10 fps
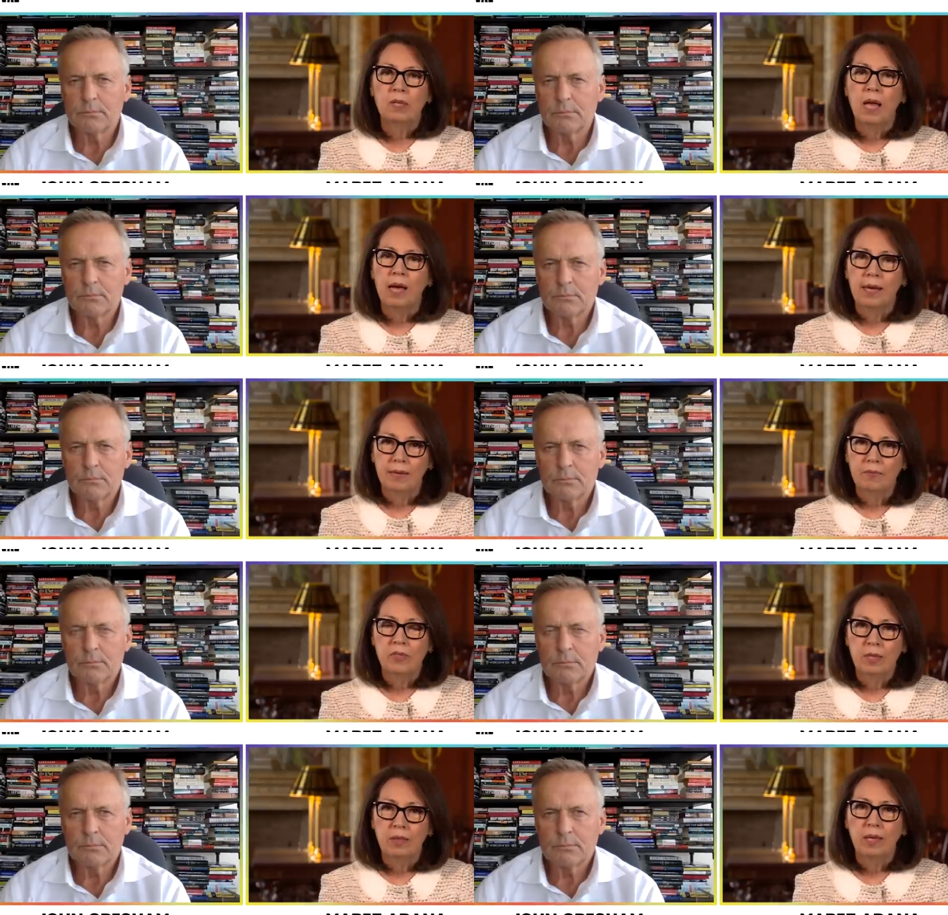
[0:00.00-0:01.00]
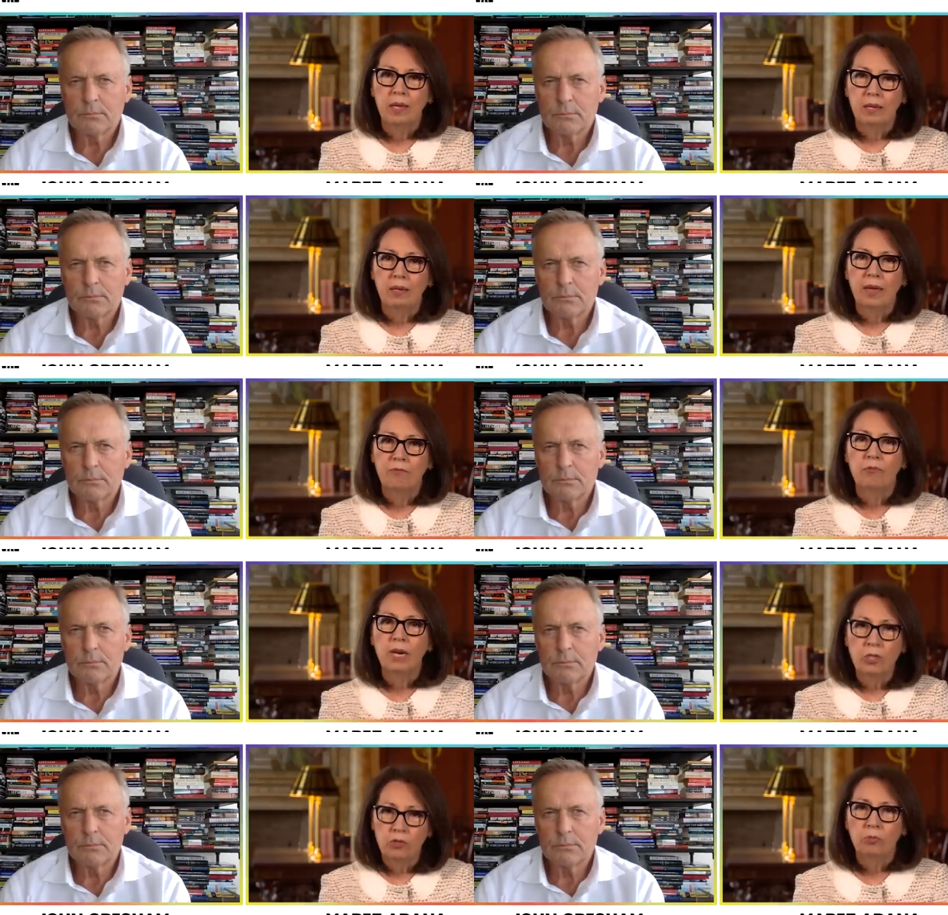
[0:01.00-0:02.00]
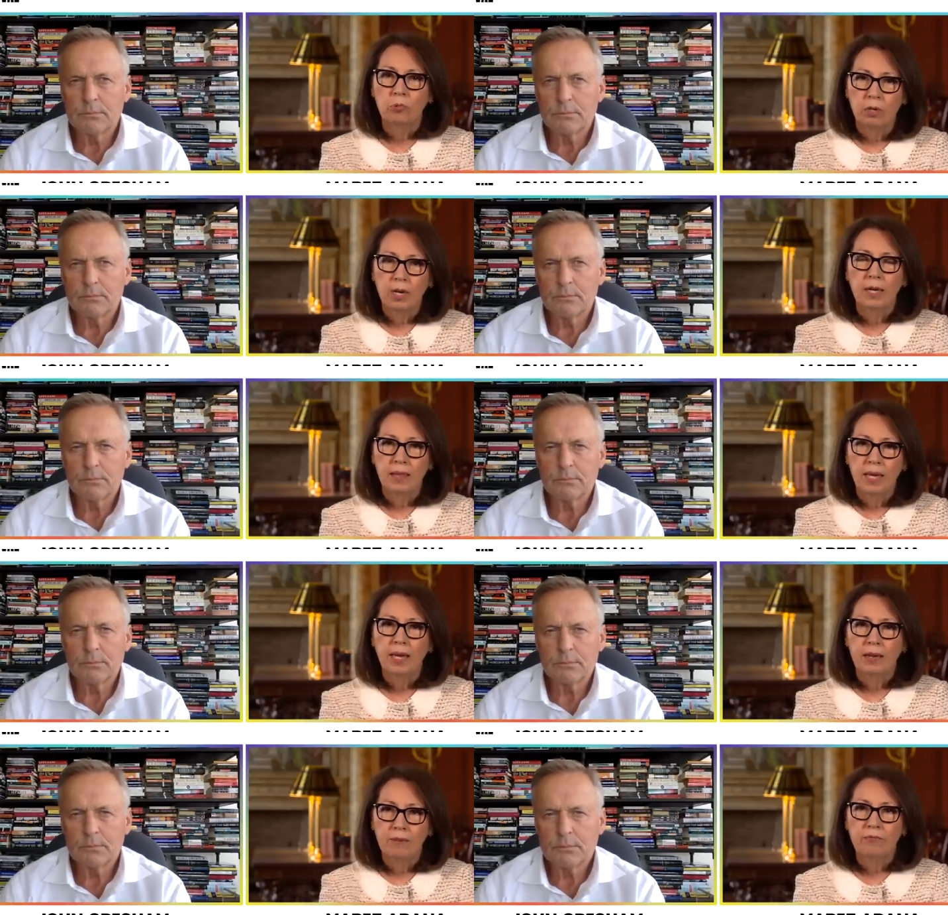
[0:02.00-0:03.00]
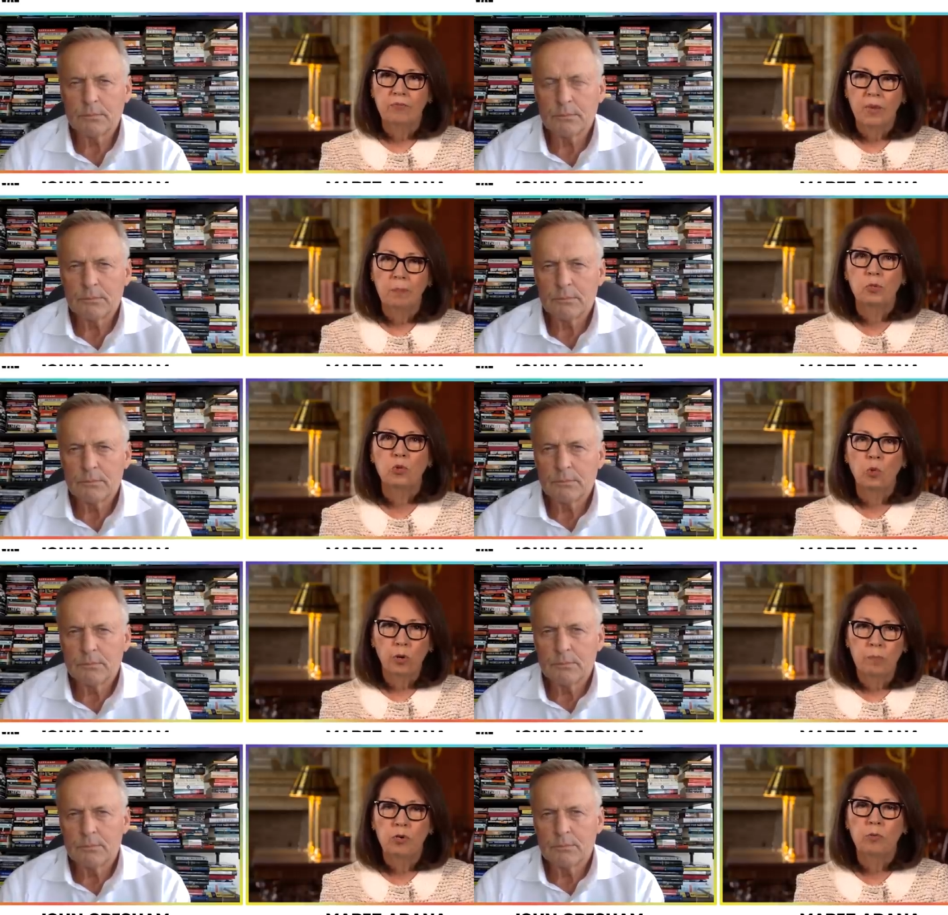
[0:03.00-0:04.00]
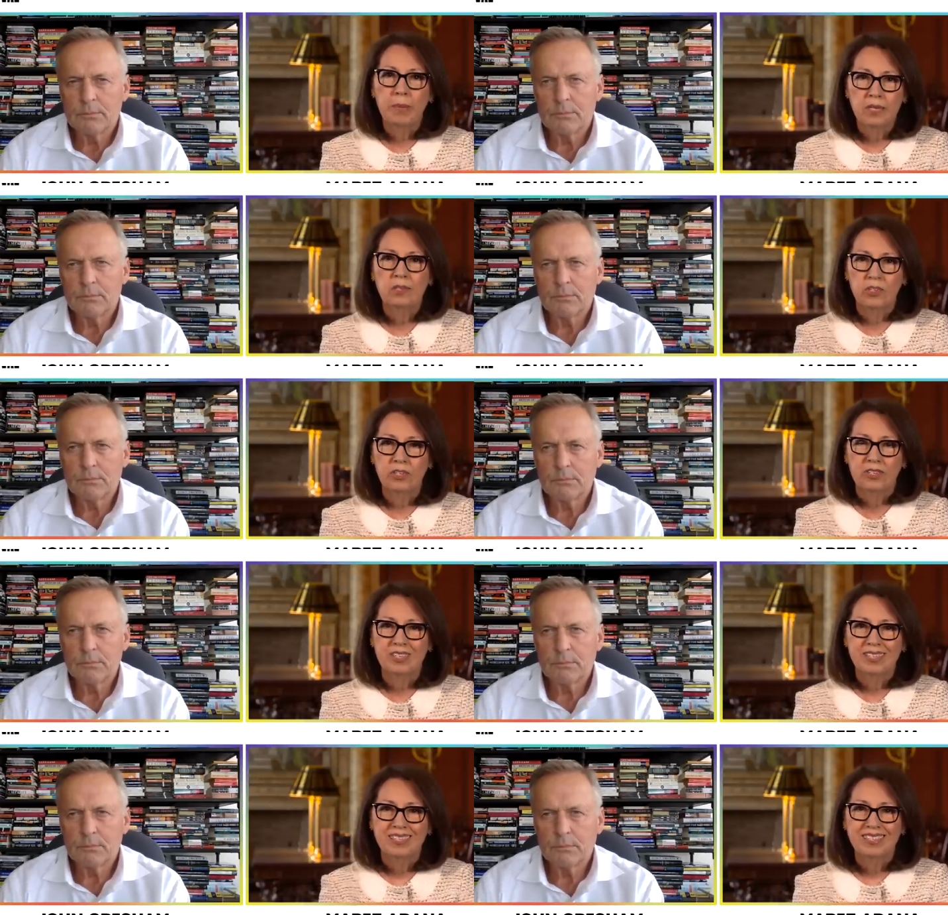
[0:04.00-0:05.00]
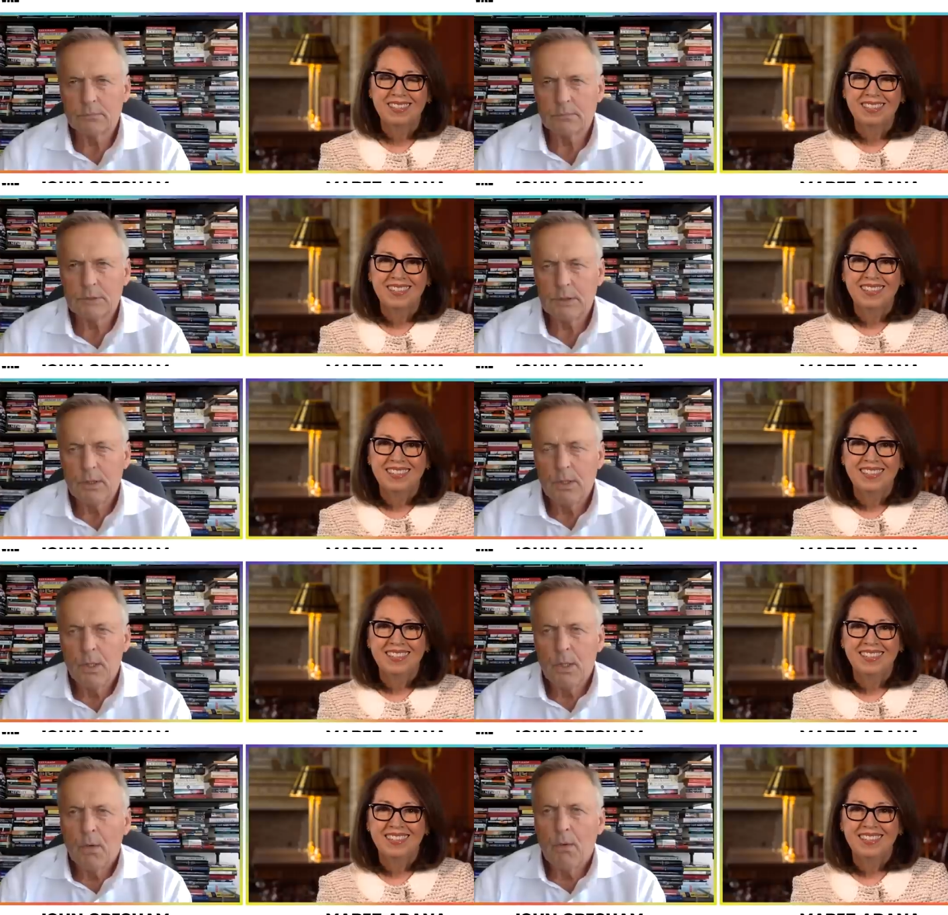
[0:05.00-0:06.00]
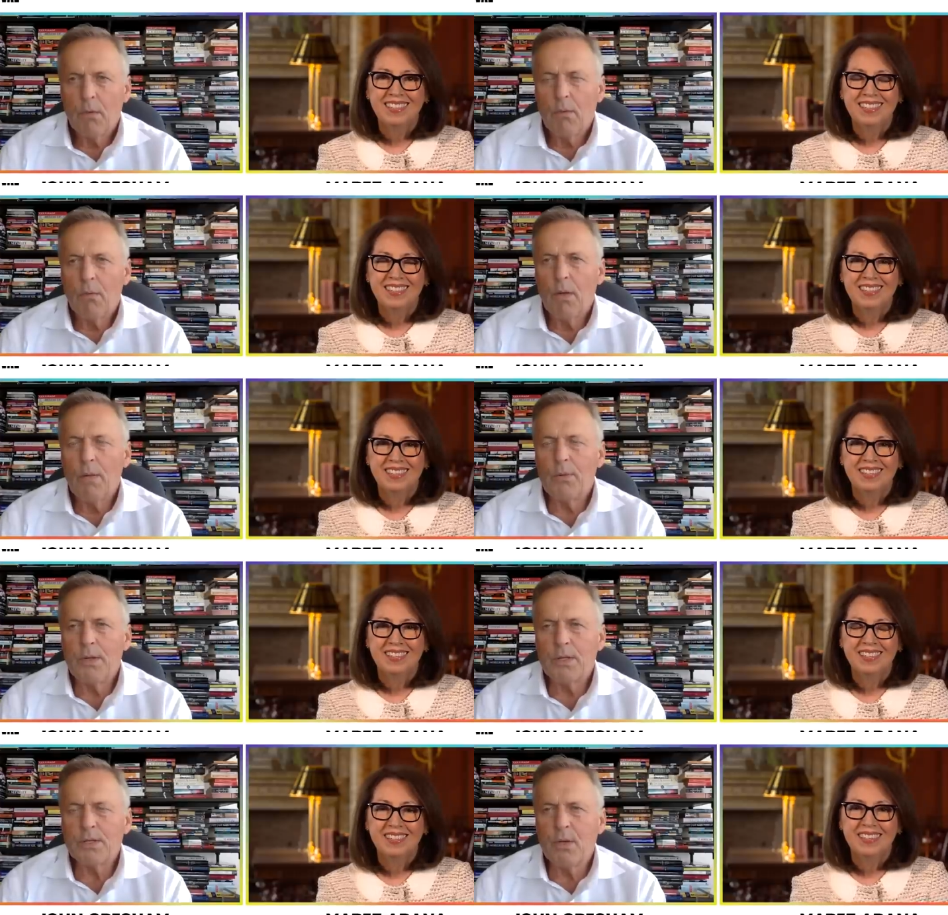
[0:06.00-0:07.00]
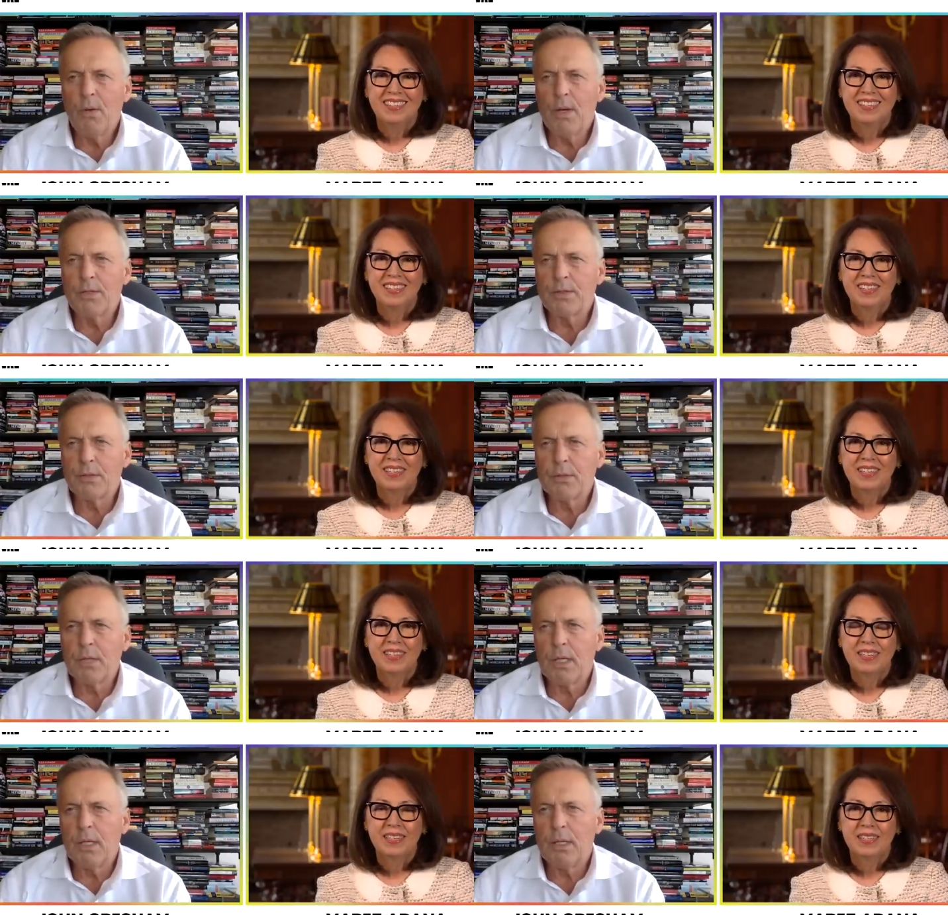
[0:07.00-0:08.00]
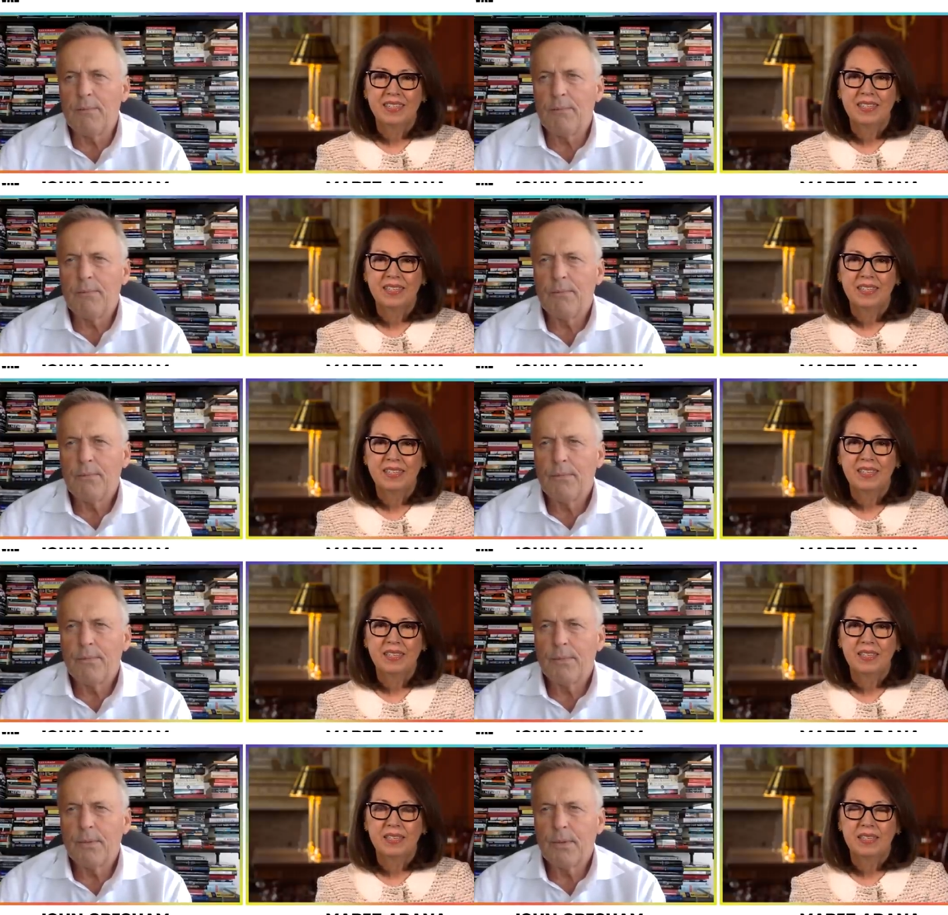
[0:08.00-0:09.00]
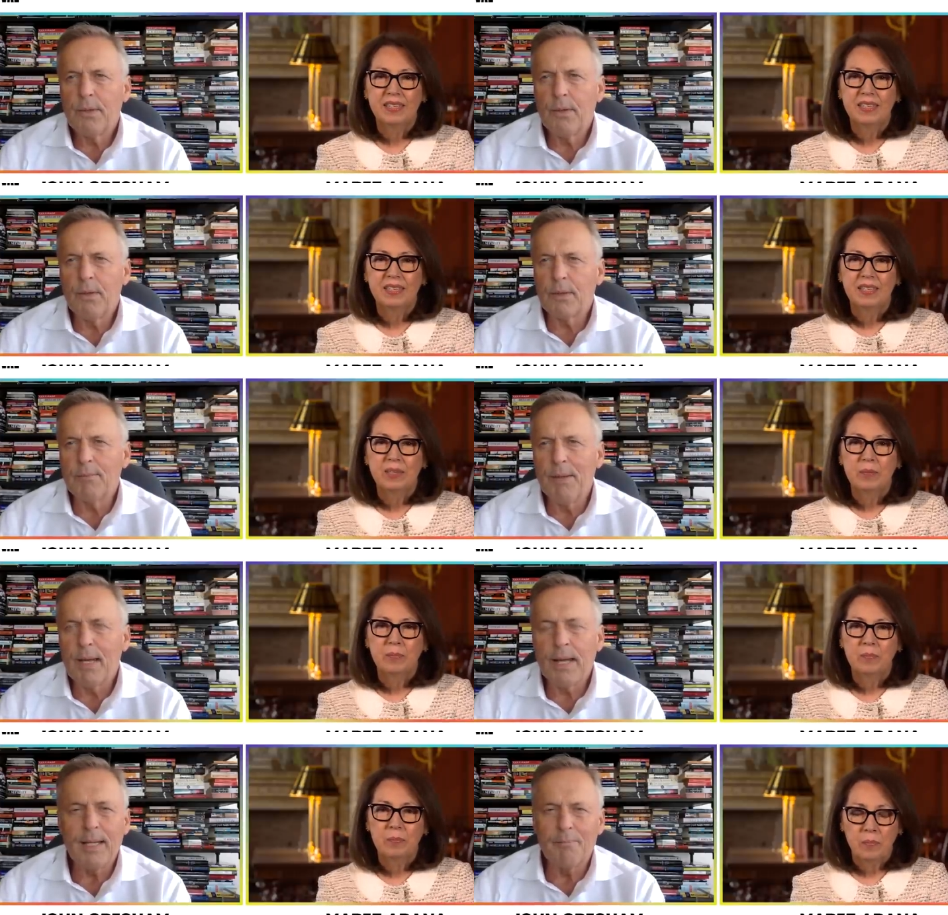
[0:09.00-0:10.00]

Speaker 1: lives that they have read your work and they have absorbed your messages?
Speaker 2: Well, Marie, there's no way to um you know, looking back, I didn't